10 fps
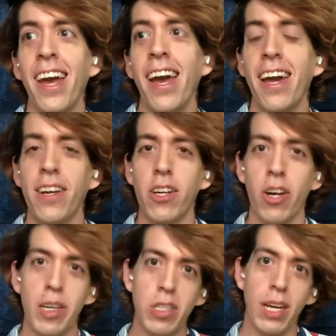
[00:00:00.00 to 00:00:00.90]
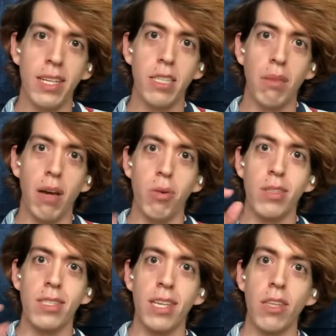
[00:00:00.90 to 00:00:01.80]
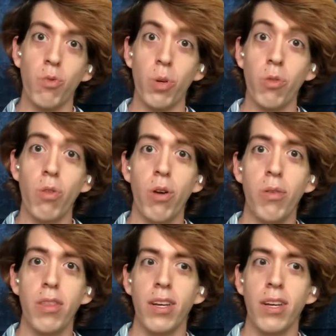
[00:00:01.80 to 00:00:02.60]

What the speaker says: and encouraging to be able to see the root growth,